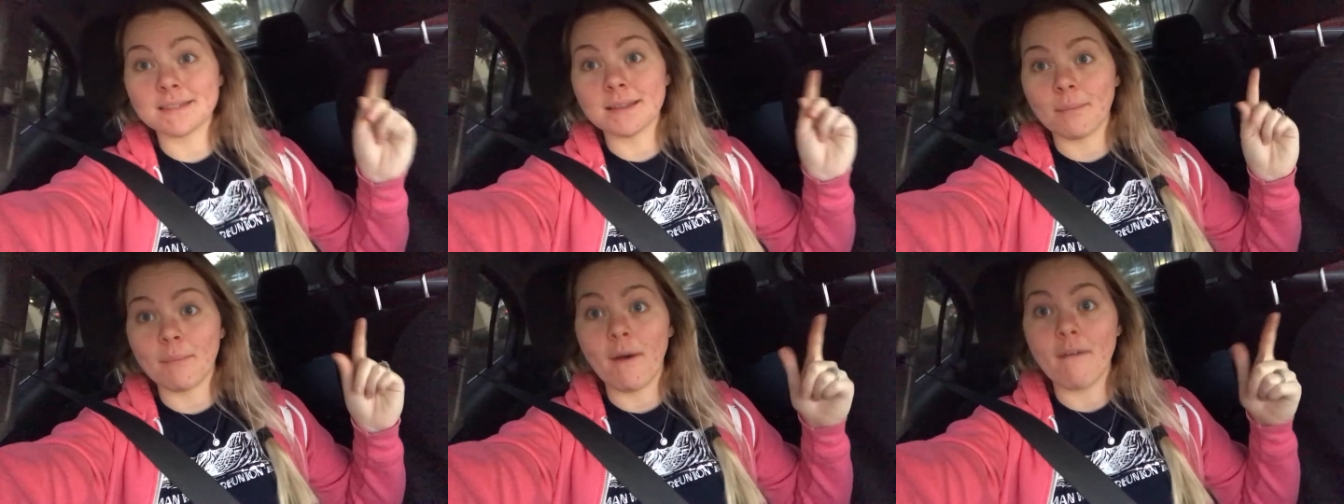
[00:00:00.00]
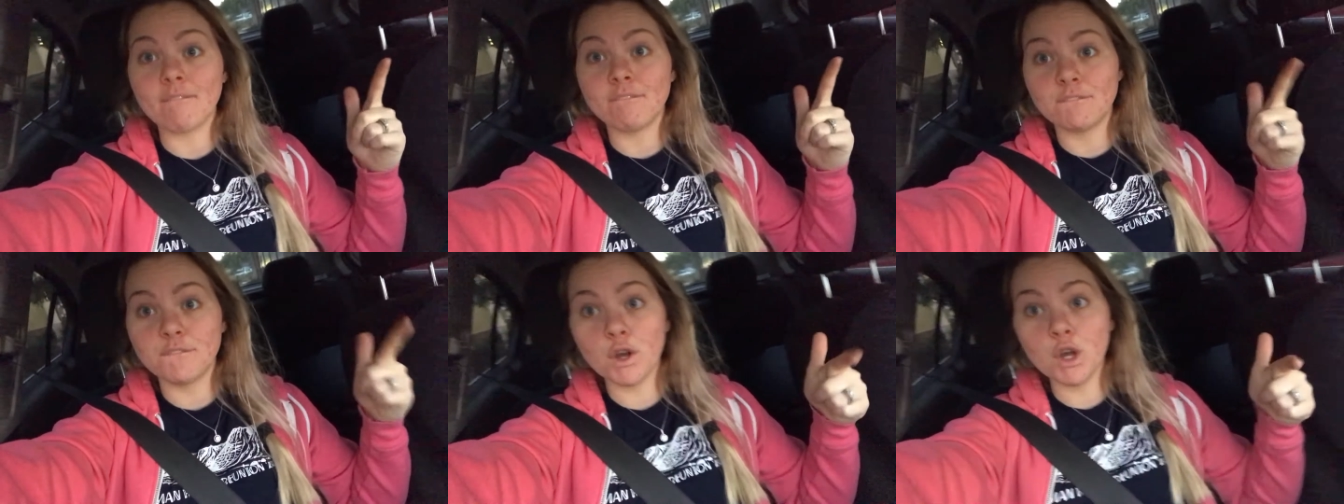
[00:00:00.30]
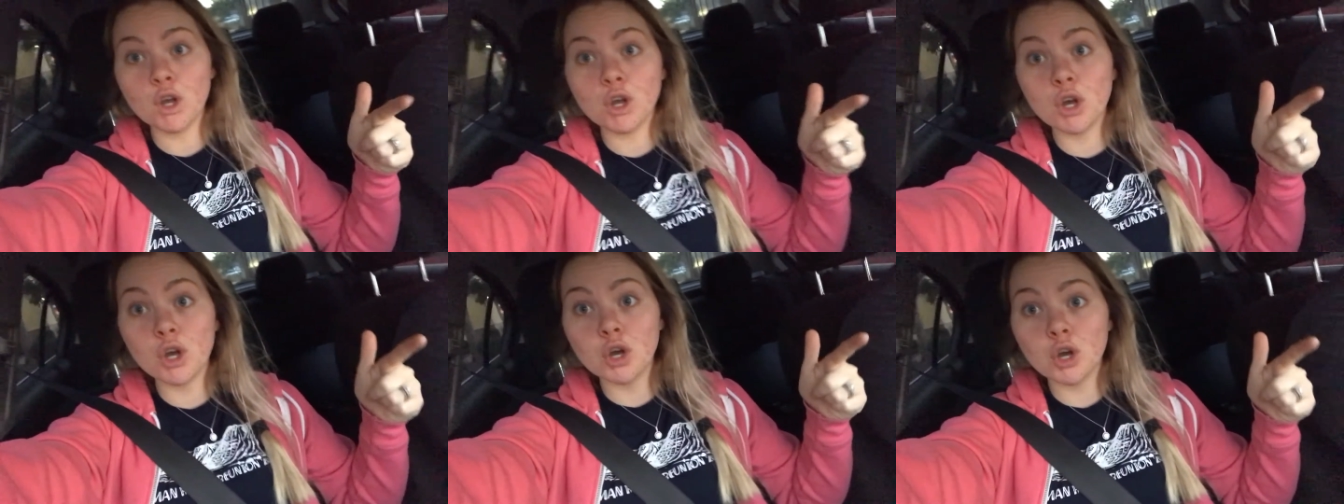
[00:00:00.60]
some
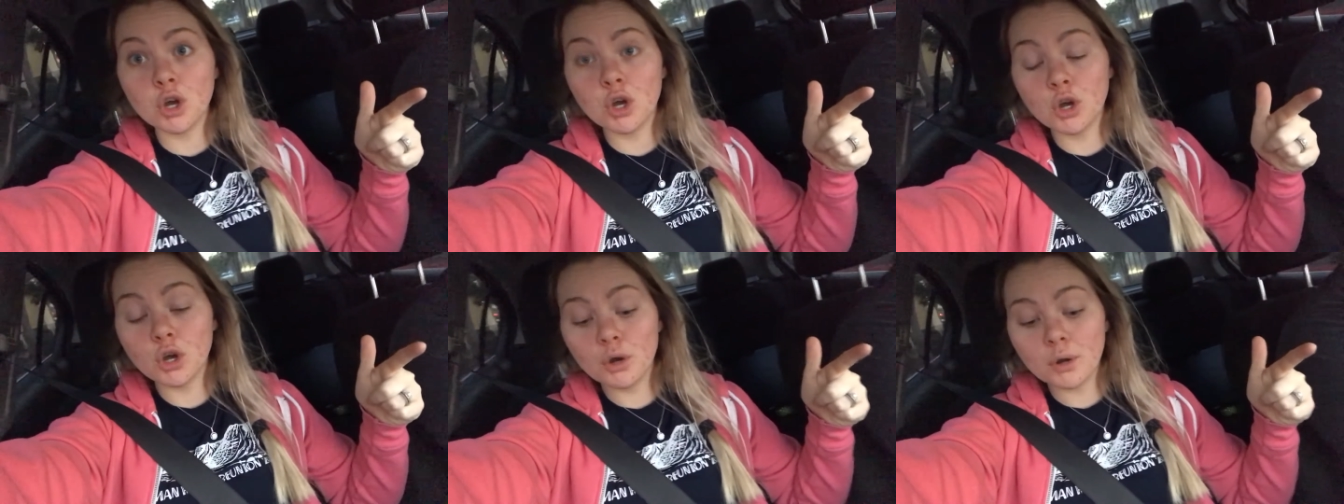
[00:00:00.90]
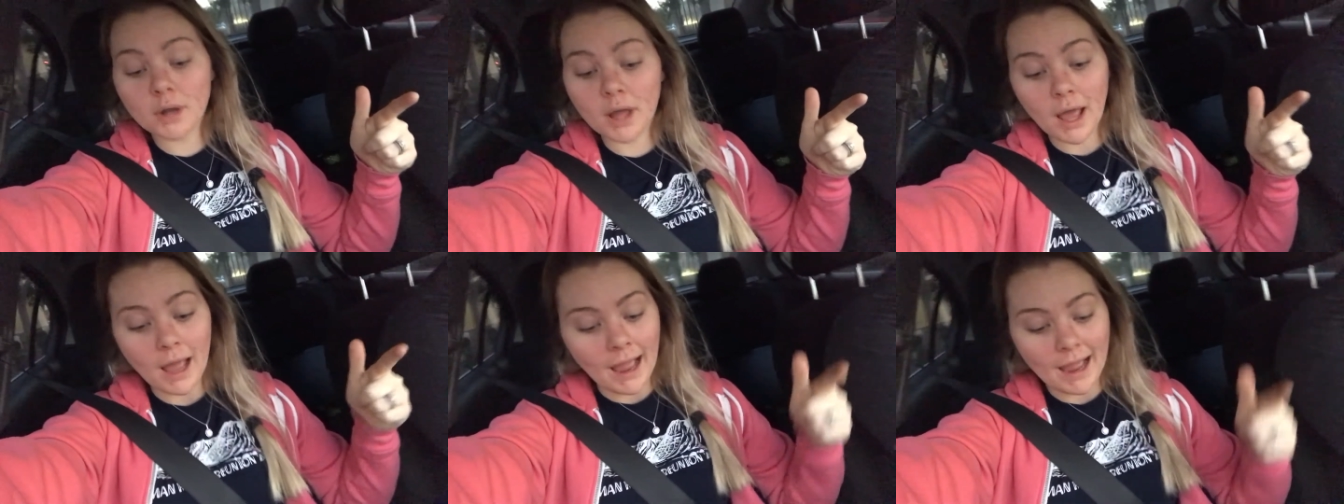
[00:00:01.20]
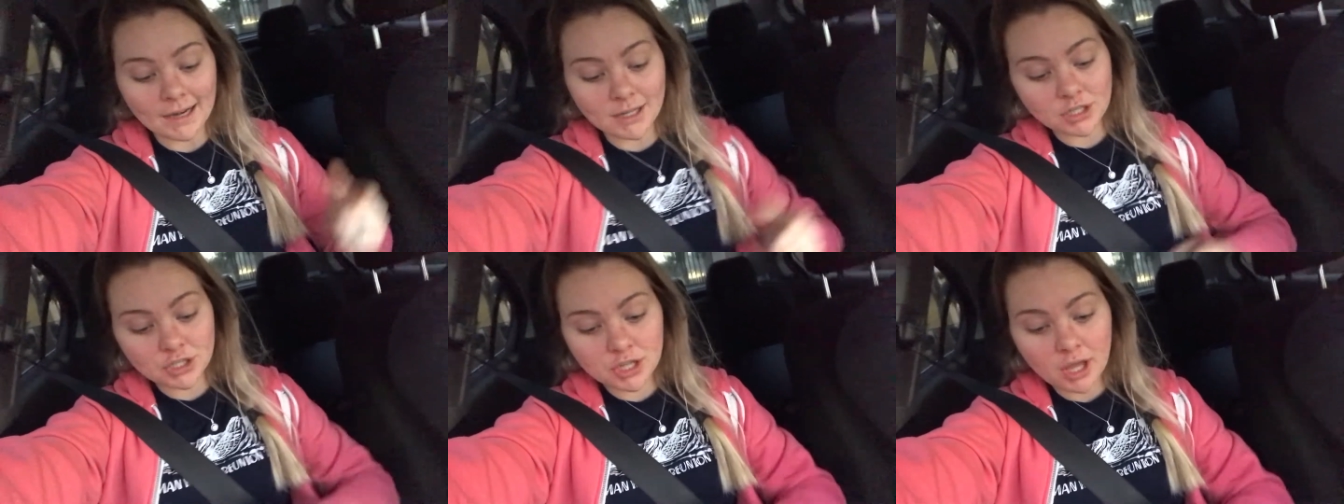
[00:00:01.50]
food.
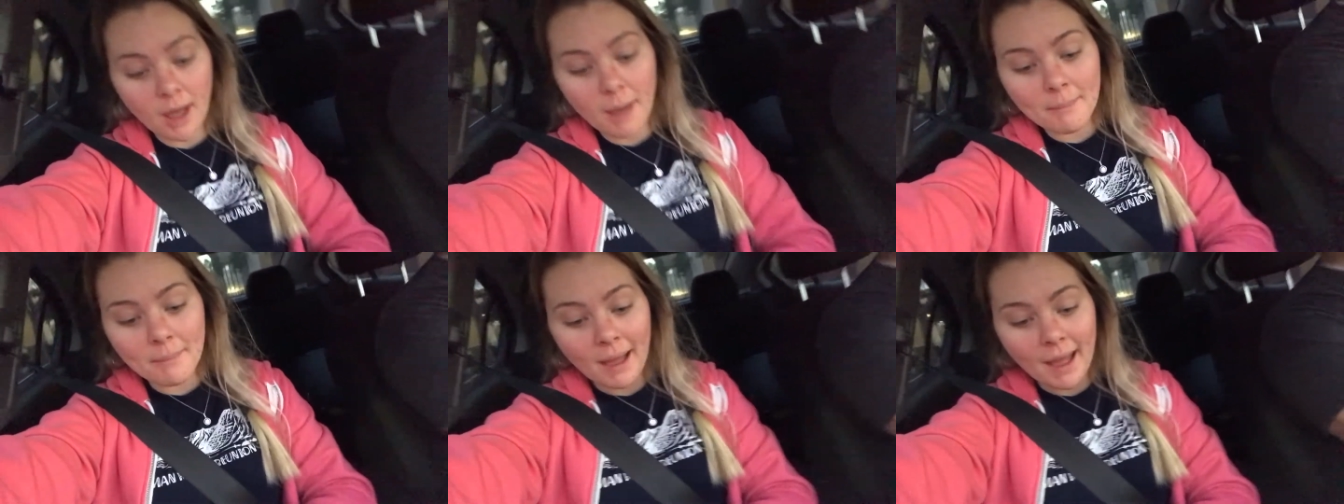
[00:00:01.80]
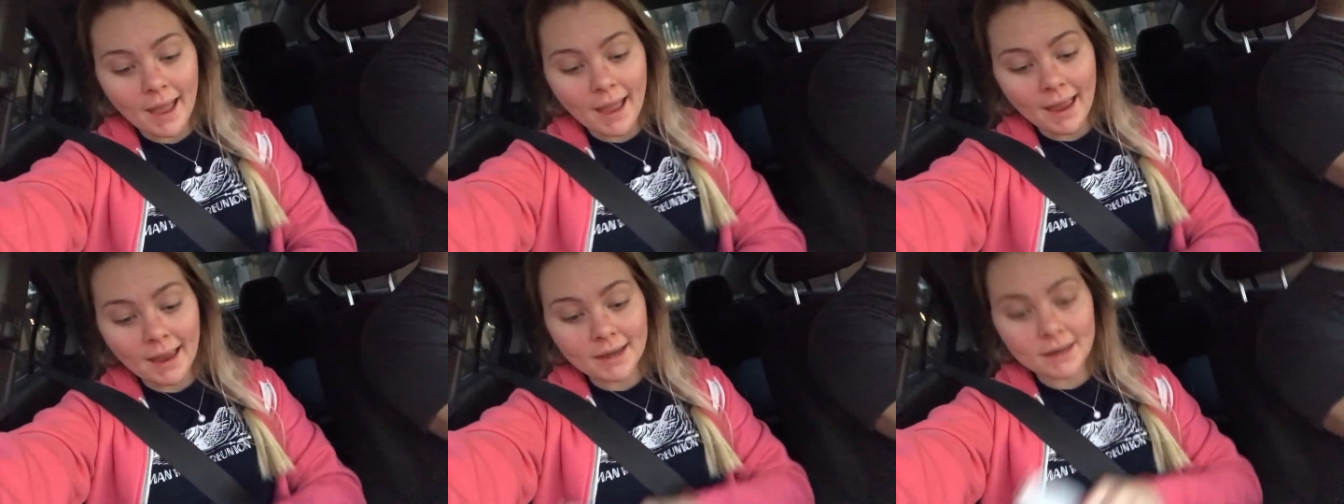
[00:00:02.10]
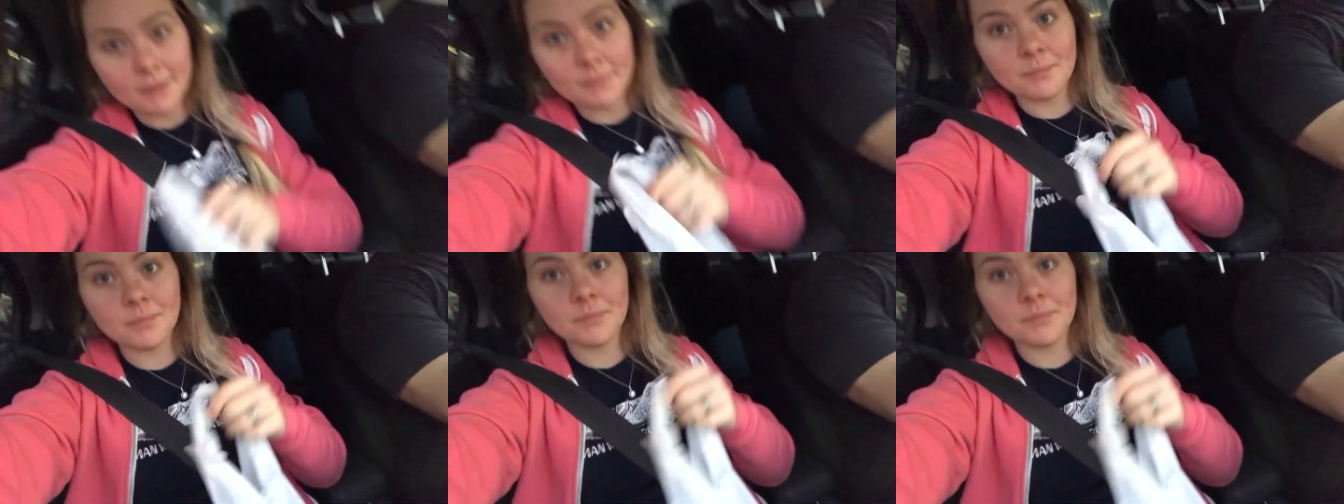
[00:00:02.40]
I just got mine.